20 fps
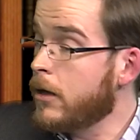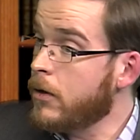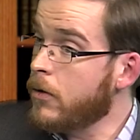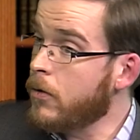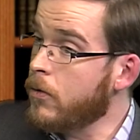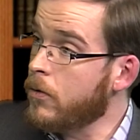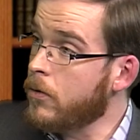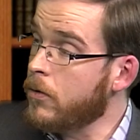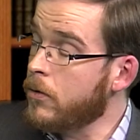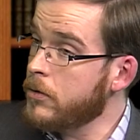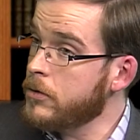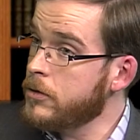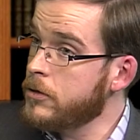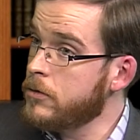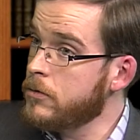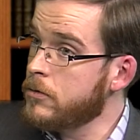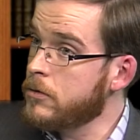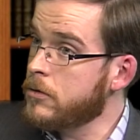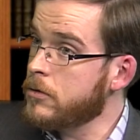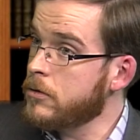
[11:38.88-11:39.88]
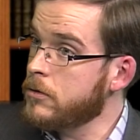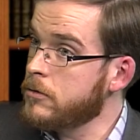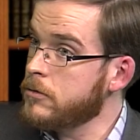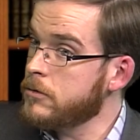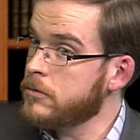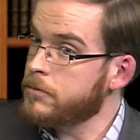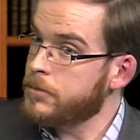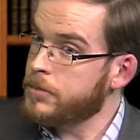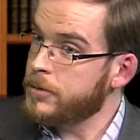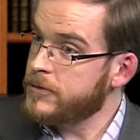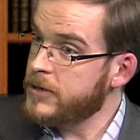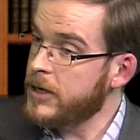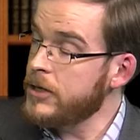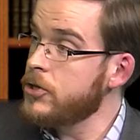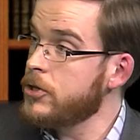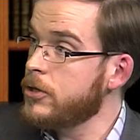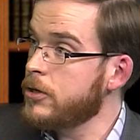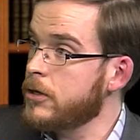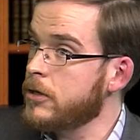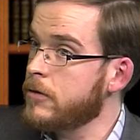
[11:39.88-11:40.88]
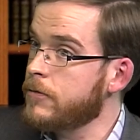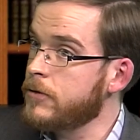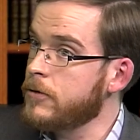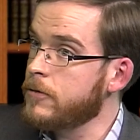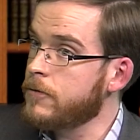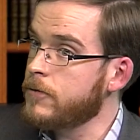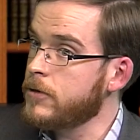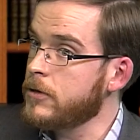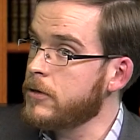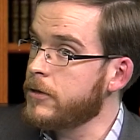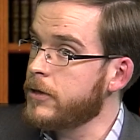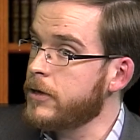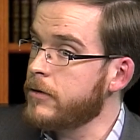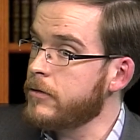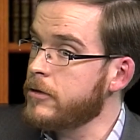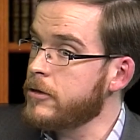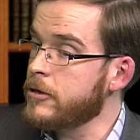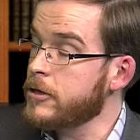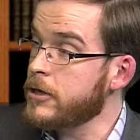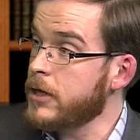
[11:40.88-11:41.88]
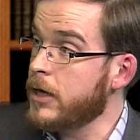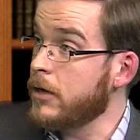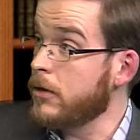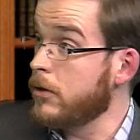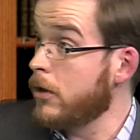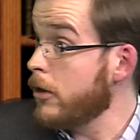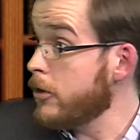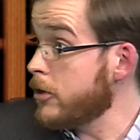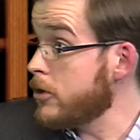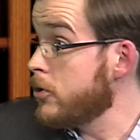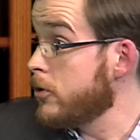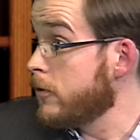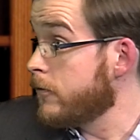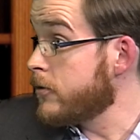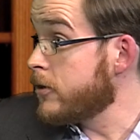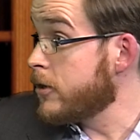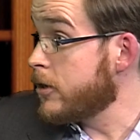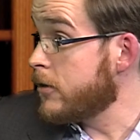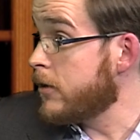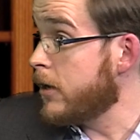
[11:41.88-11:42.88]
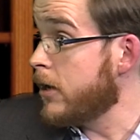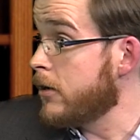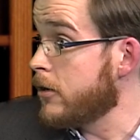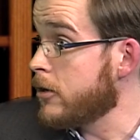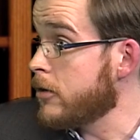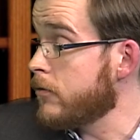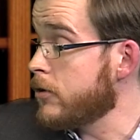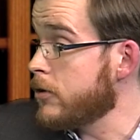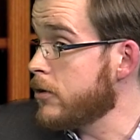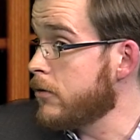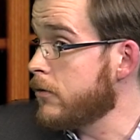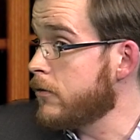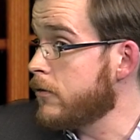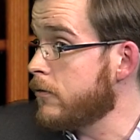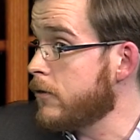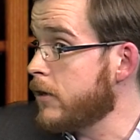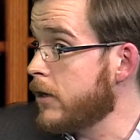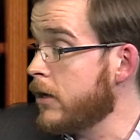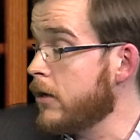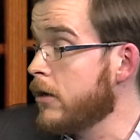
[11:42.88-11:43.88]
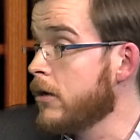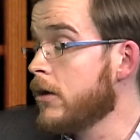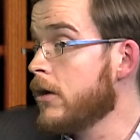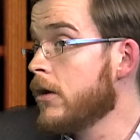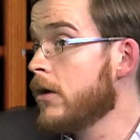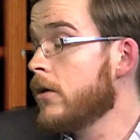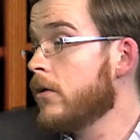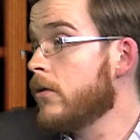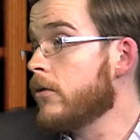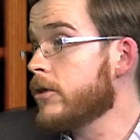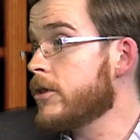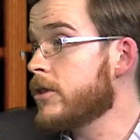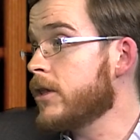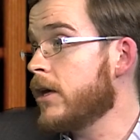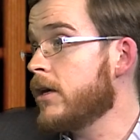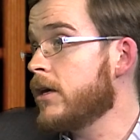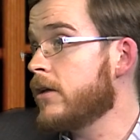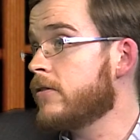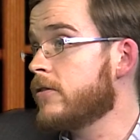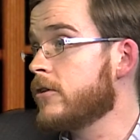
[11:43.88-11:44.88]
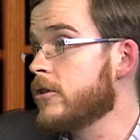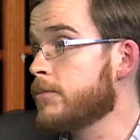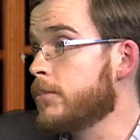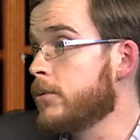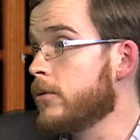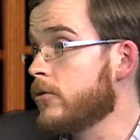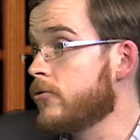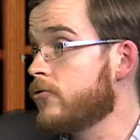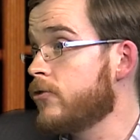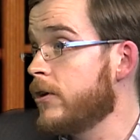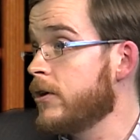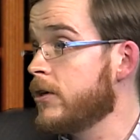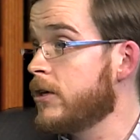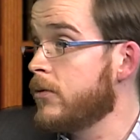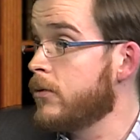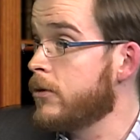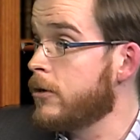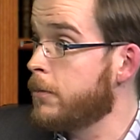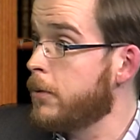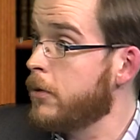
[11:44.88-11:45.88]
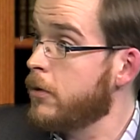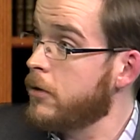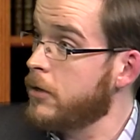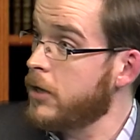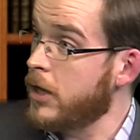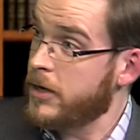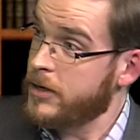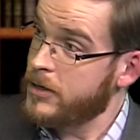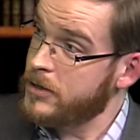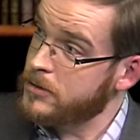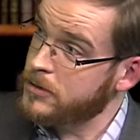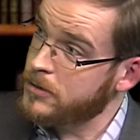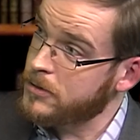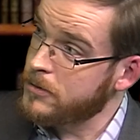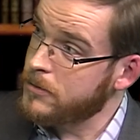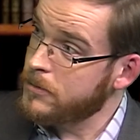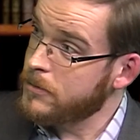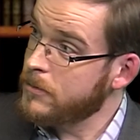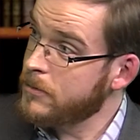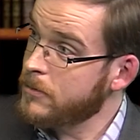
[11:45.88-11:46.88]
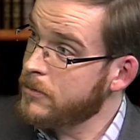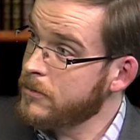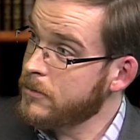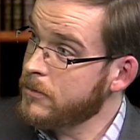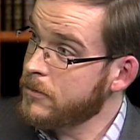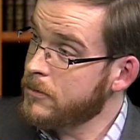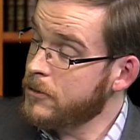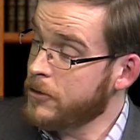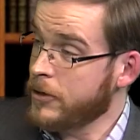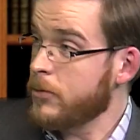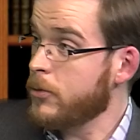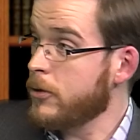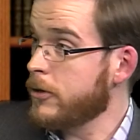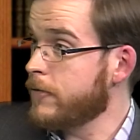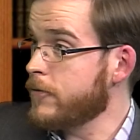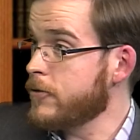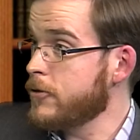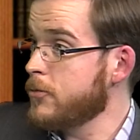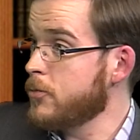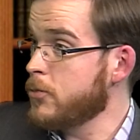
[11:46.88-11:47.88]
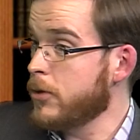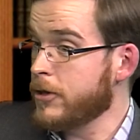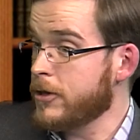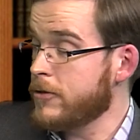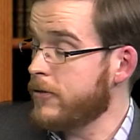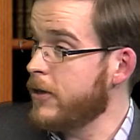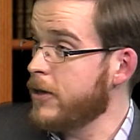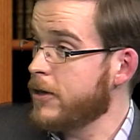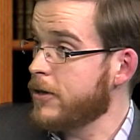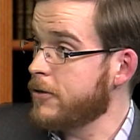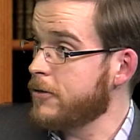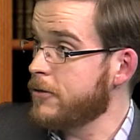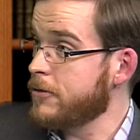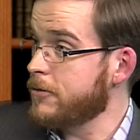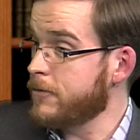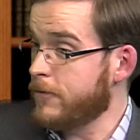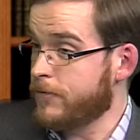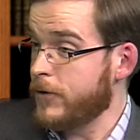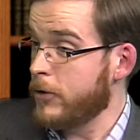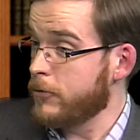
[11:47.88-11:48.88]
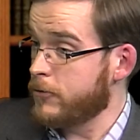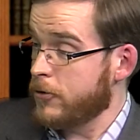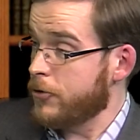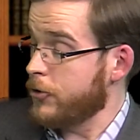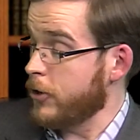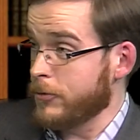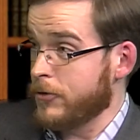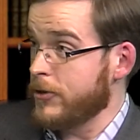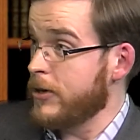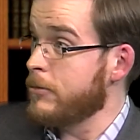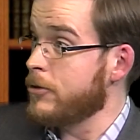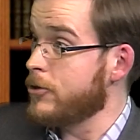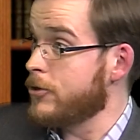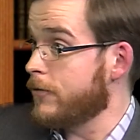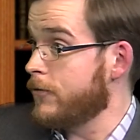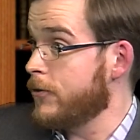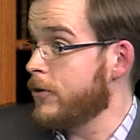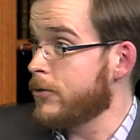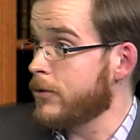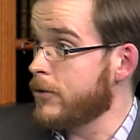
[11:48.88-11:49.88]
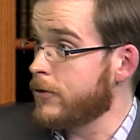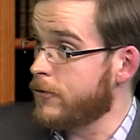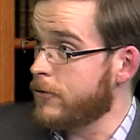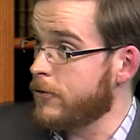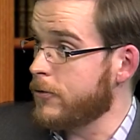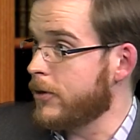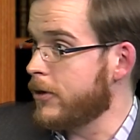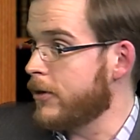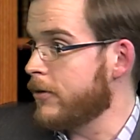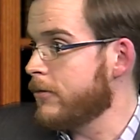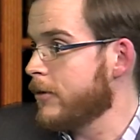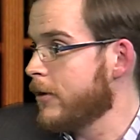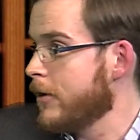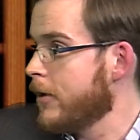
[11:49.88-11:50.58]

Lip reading: or you could potentially, if you feel there is a loss you've sustained as a result of that, or say it is portraying you in a poor light. You know, what if someone's photoshopped an image of you into a